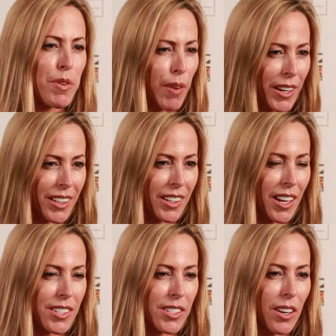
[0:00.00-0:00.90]

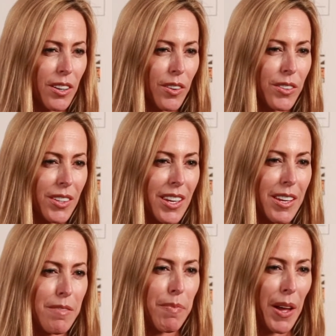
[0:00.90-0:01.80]
recognized not
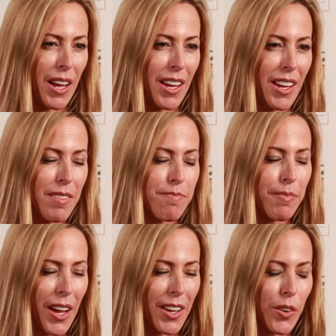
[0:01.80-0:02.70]
only by
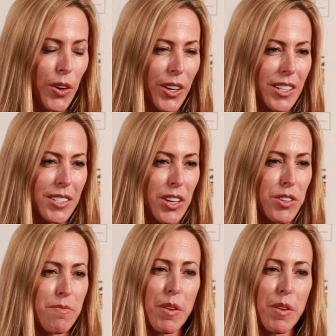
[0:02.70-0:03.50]
my organization,